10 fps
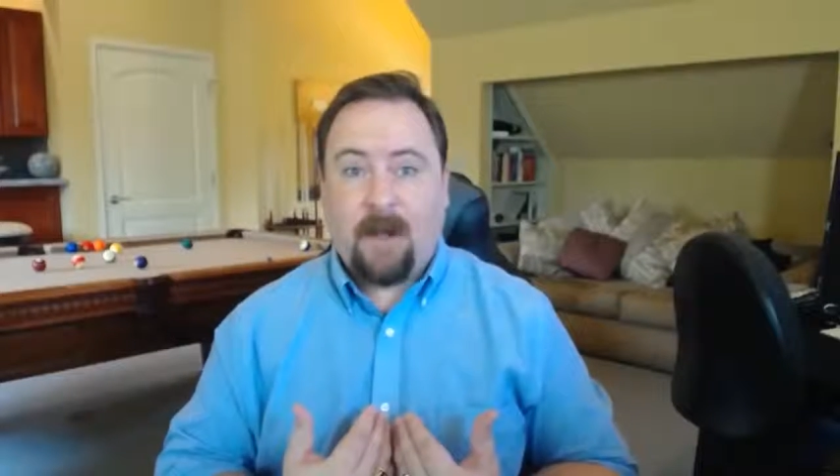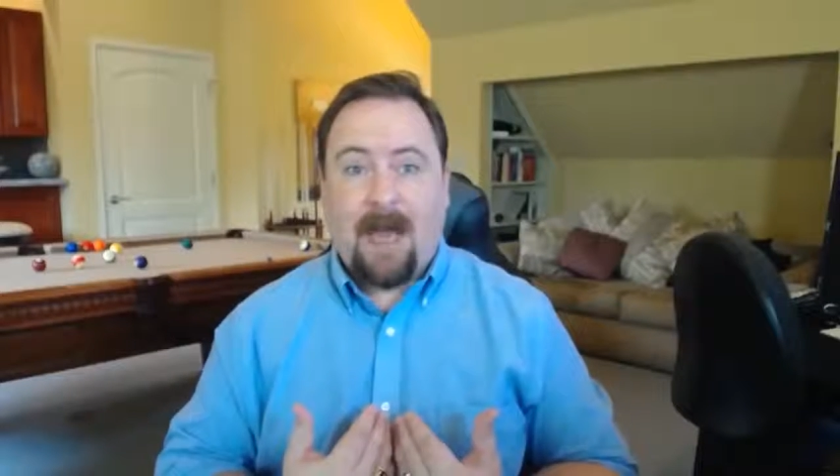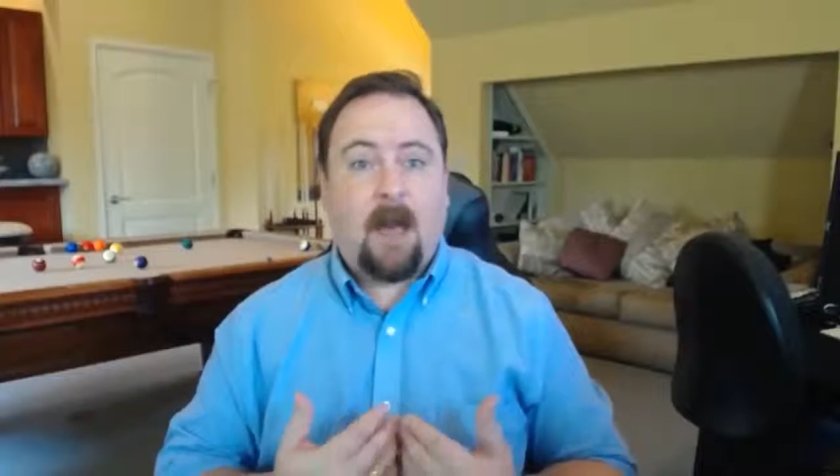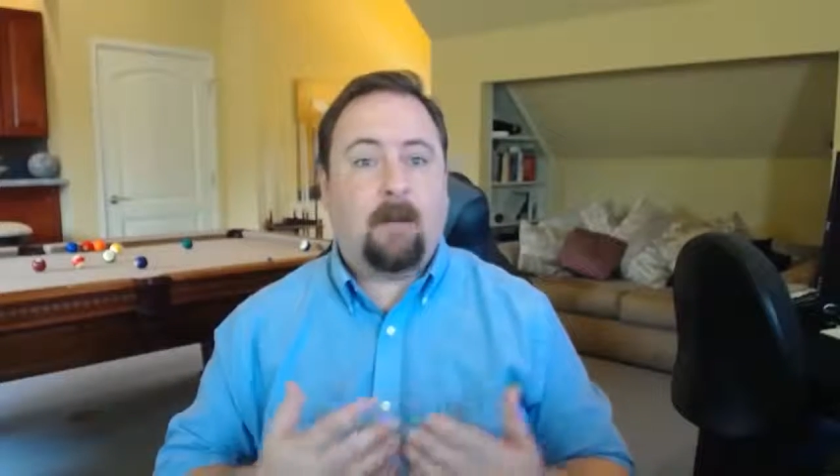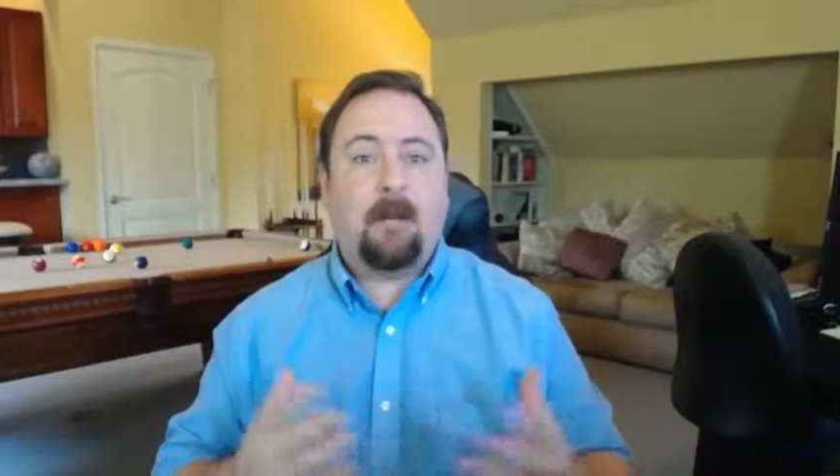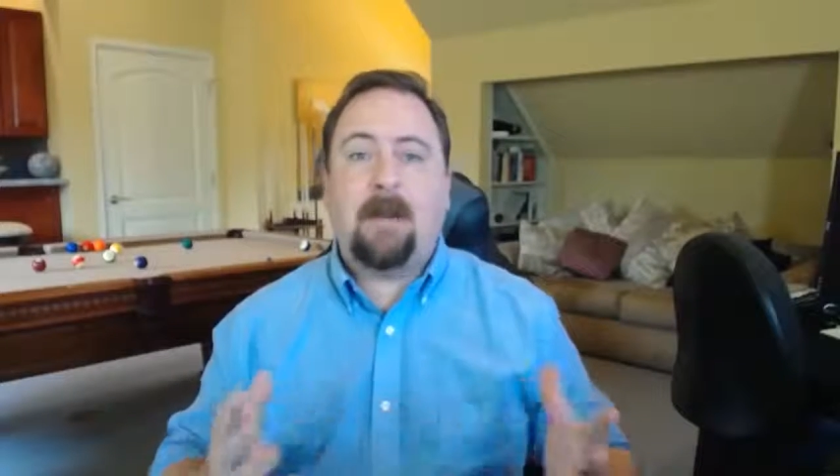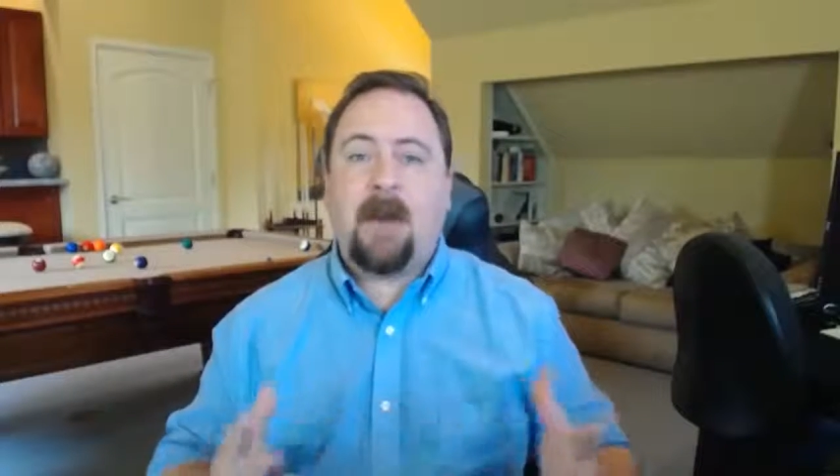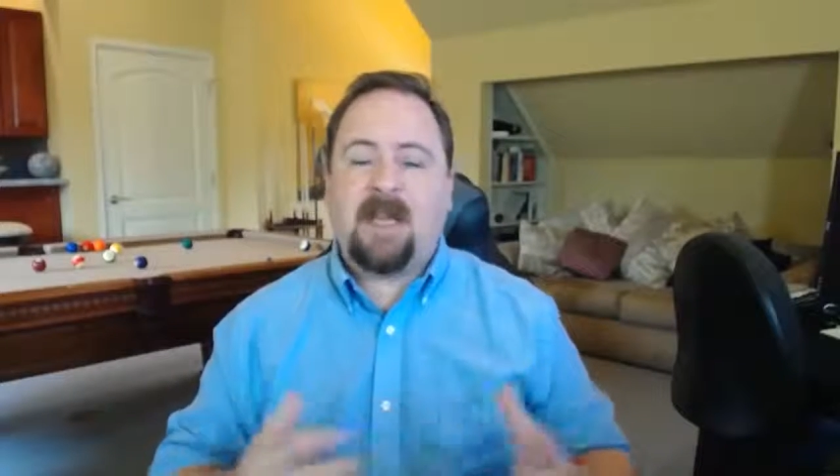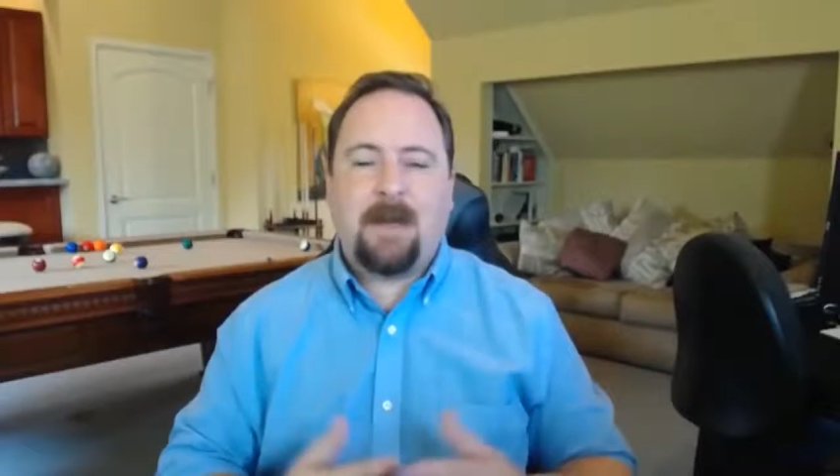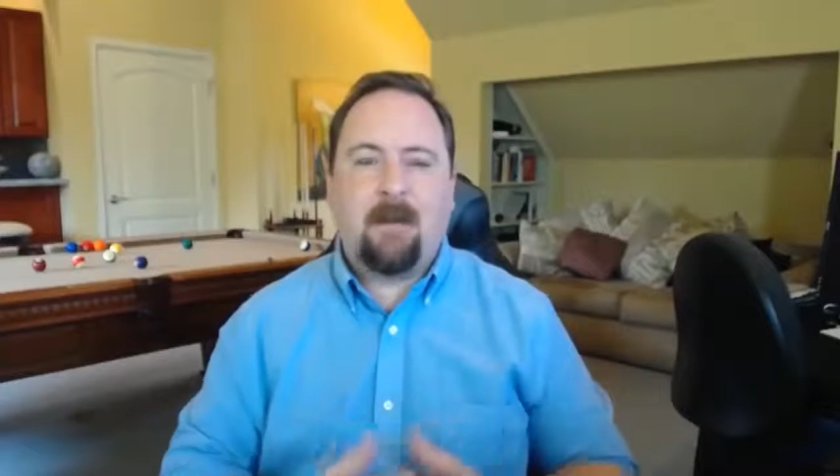And me and my
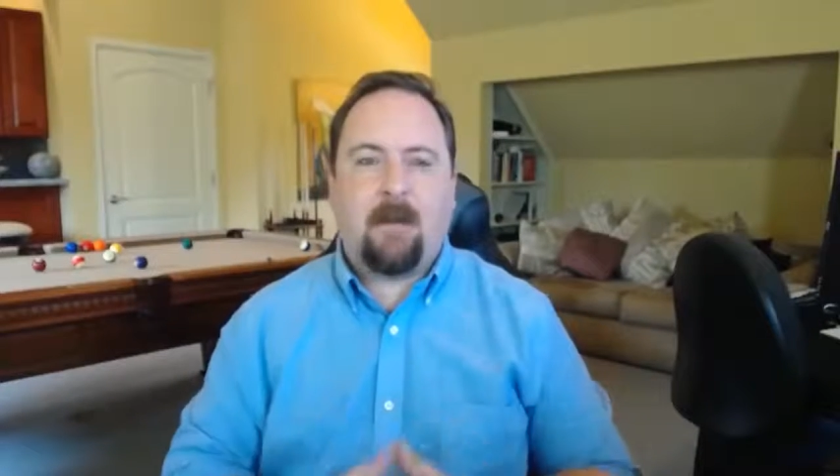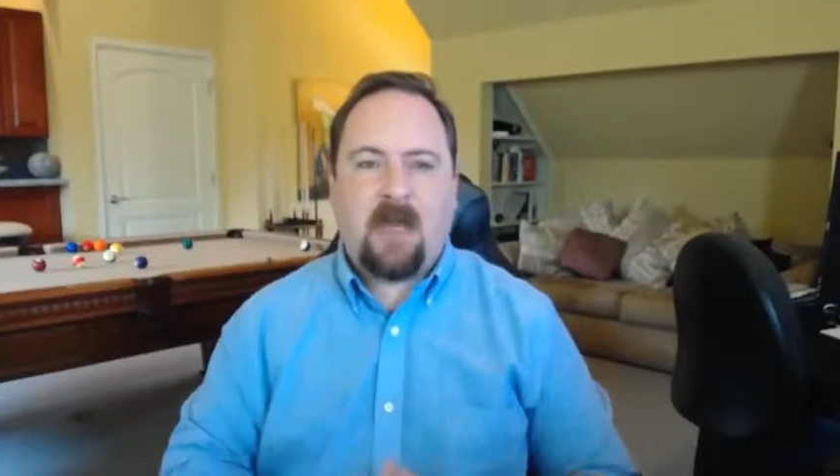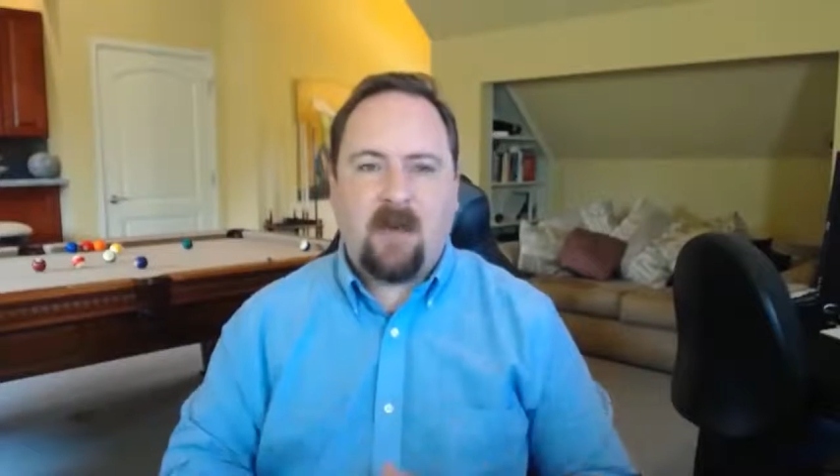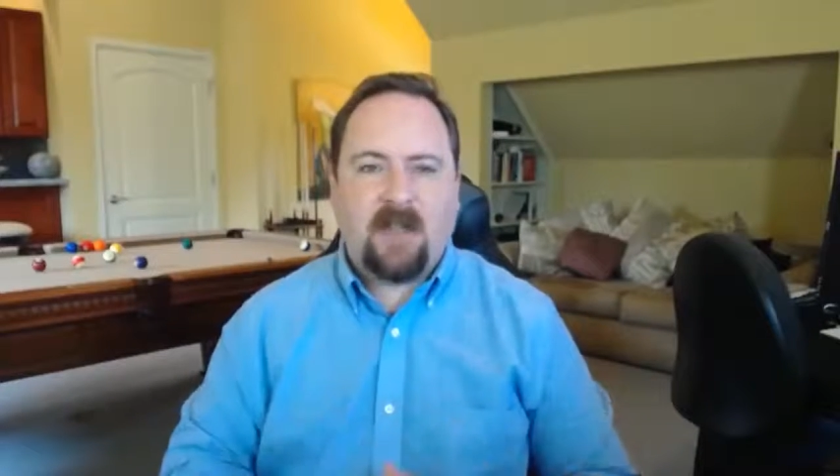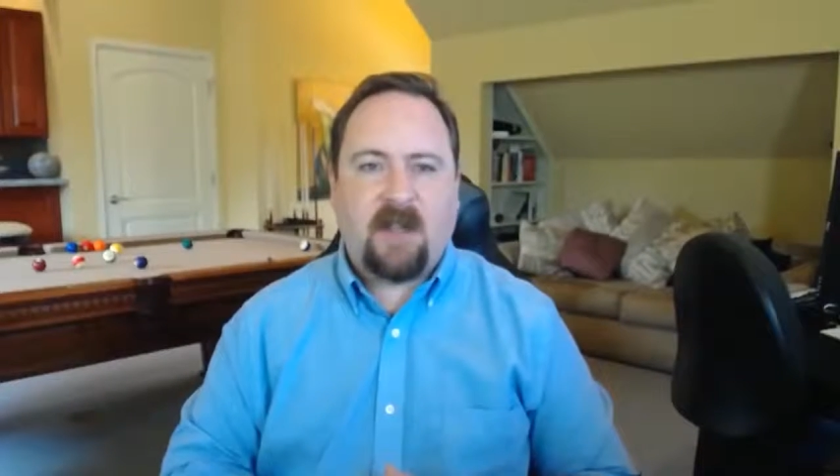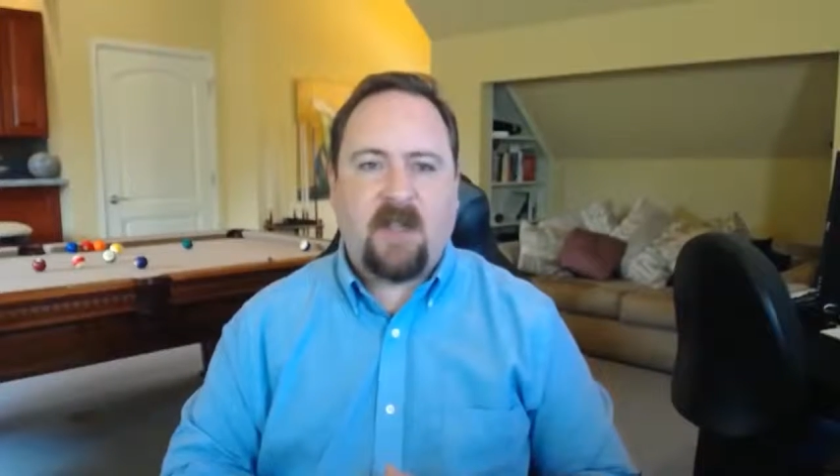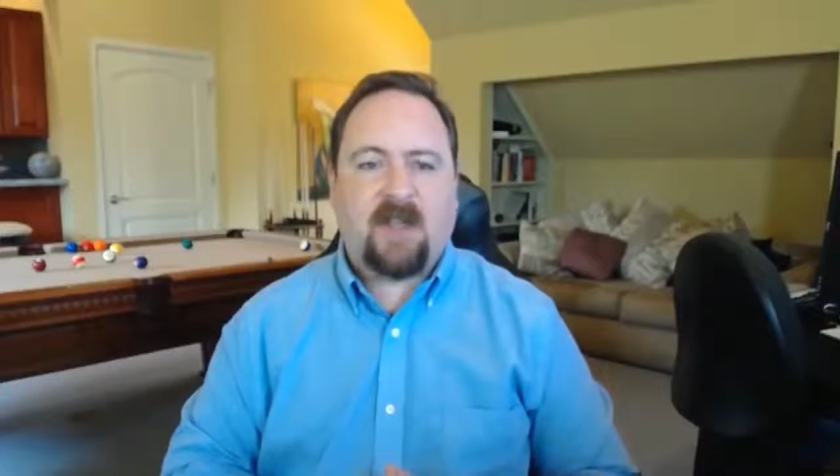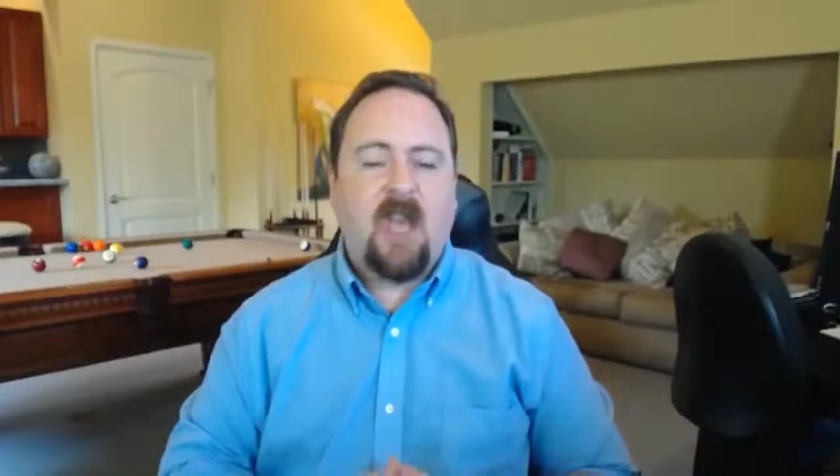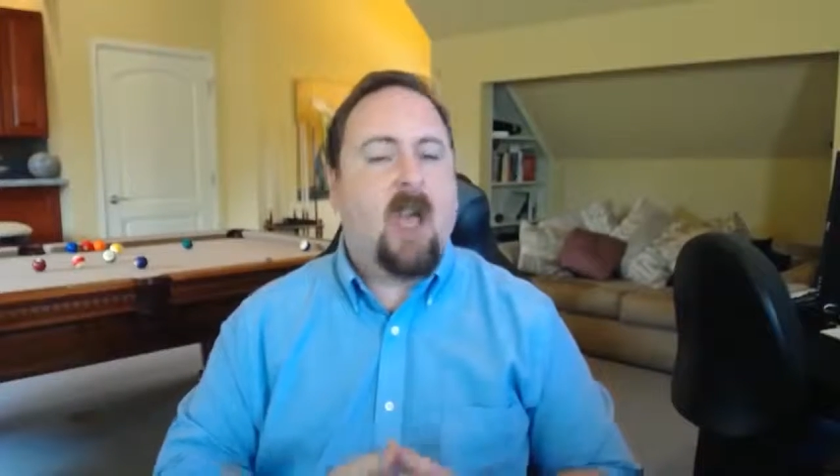team have been using this